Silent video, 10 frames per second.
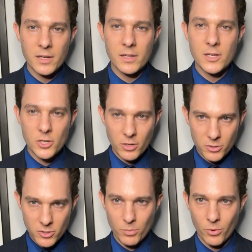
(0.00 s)
additional
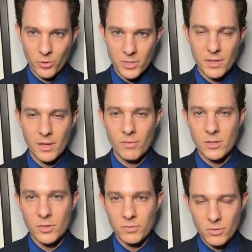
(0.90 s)
support in the
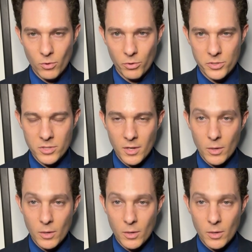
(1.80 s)
event of divorce,